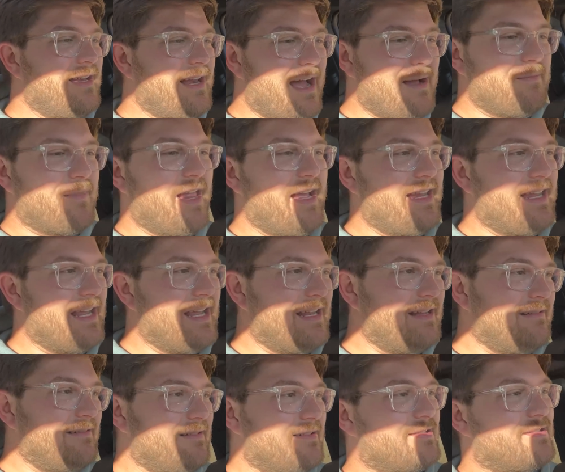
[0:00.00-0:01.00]
I'm
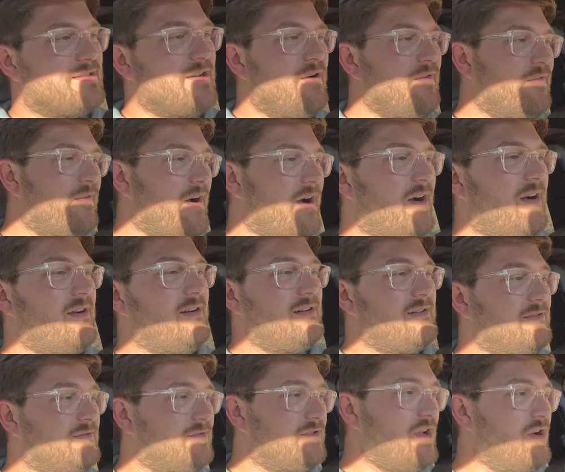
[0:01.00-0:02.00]
liking so far,
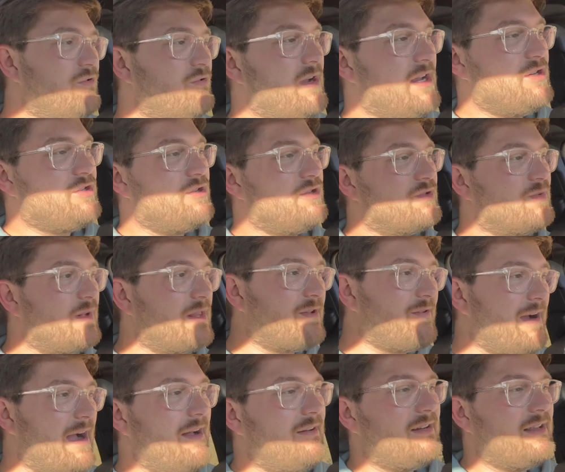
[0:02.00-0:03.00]
no issues with
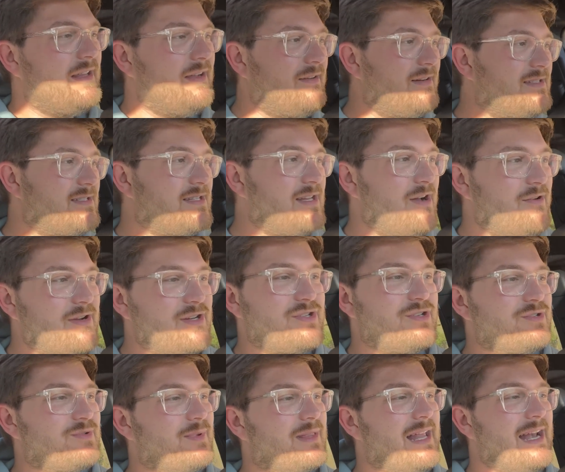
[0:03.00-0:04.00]
ground clearance, no
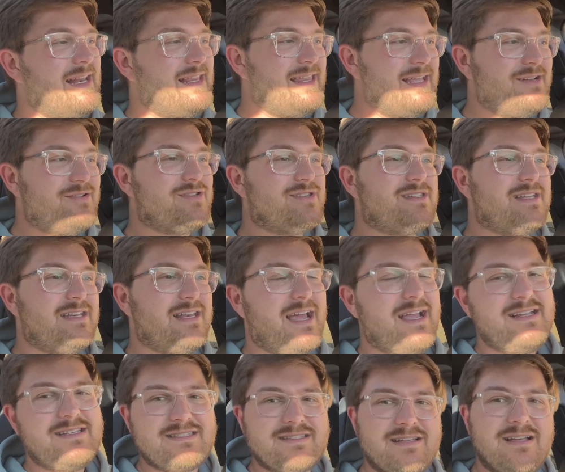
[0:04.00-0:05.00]
issues with anything, just a
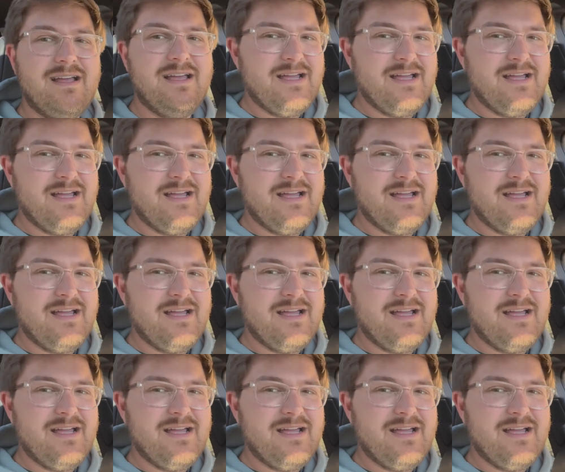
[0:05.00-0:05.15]
nice